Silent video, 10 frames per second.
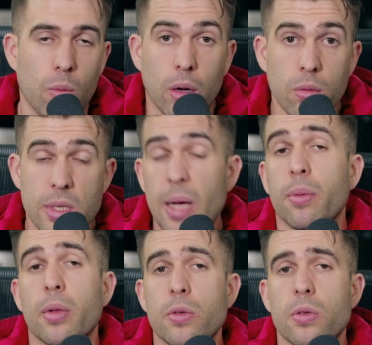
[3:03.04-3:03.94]
Well,
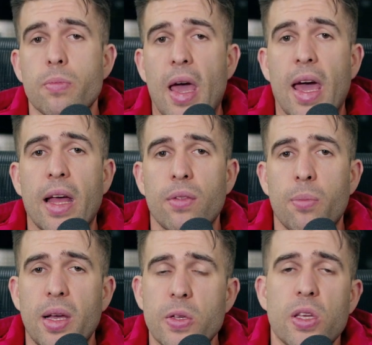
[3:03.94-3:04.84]
supplements. And the
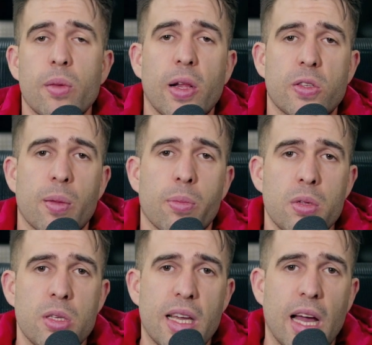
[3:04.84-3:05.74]
biggest thing about
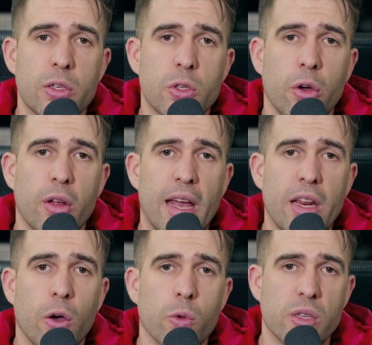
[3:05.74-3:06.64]
supplements, you can't just go to
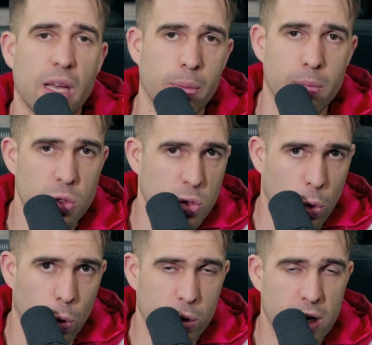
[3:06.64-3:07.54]
any old supplement
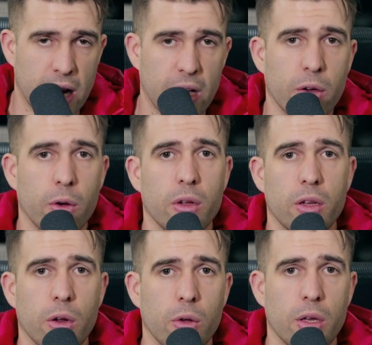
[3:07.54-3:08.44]
store. You can't go to,
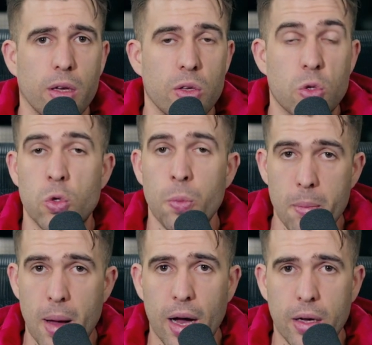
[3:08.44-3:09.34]
your
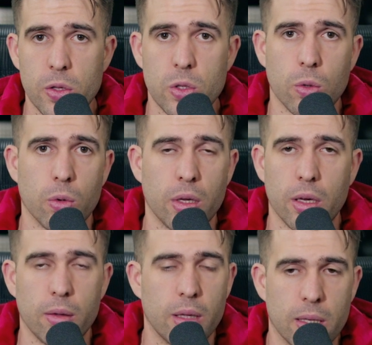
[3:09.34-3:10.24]
supermarkets or
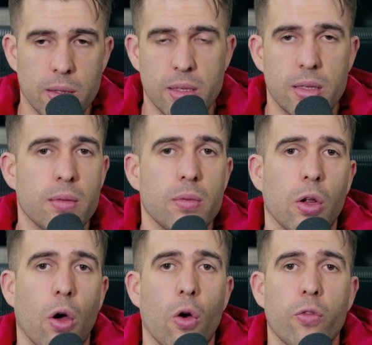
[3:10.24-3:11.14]
your
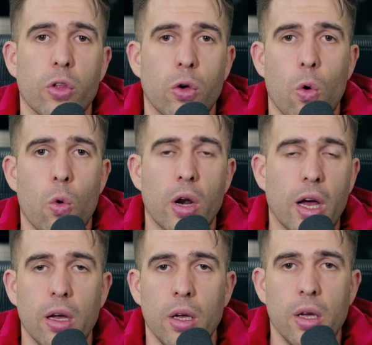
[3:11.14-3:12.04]

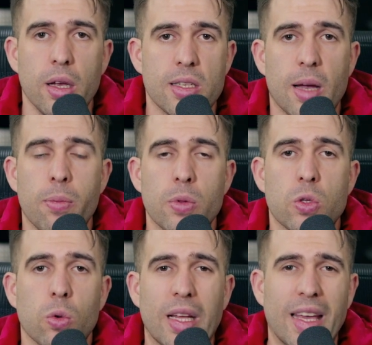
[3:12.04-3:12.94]
over-the-corner supplement
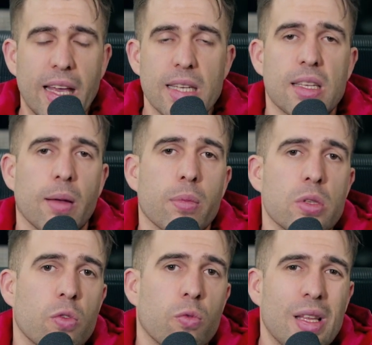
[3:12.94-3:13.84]
store to get your
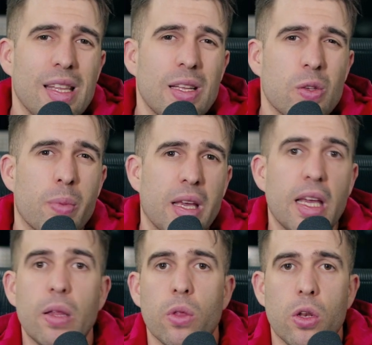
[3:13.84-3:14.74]
supplements. You really need to be
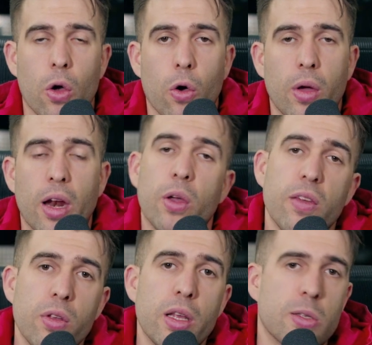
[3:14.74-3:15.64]
in the know. And I'll
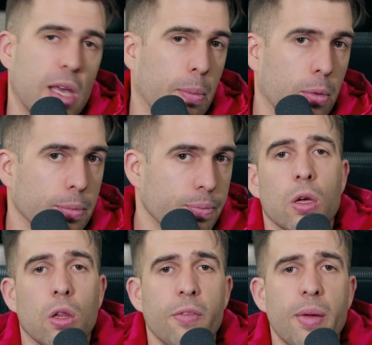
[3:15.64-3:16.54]
give you an example. So
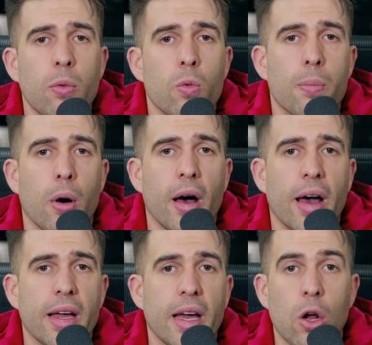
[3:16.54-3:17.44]
a lot of people will
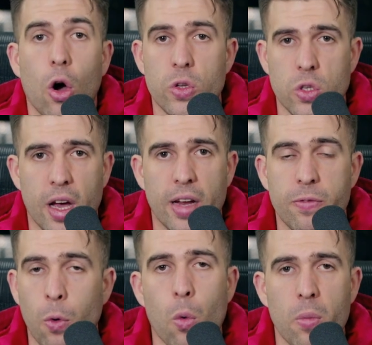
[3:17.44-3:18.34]
buy an oxide
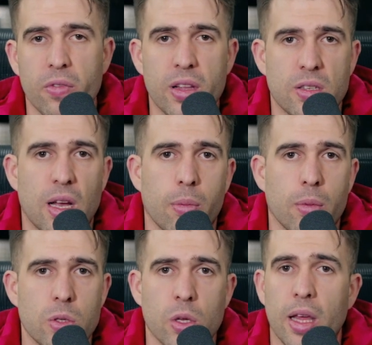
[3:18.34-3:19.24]
form of their
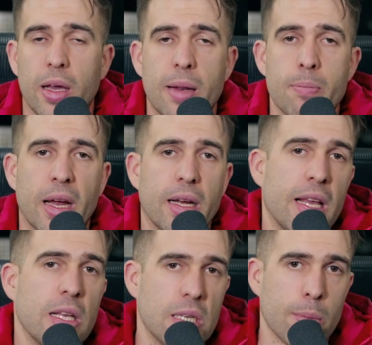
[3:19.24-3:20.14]
supplement. So they get
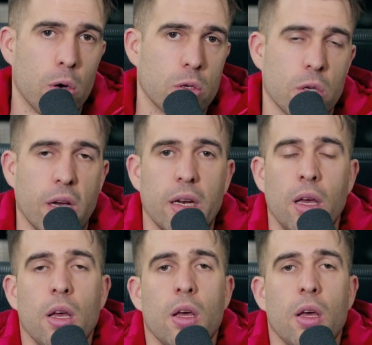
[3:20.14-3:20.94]
magnesium oxide.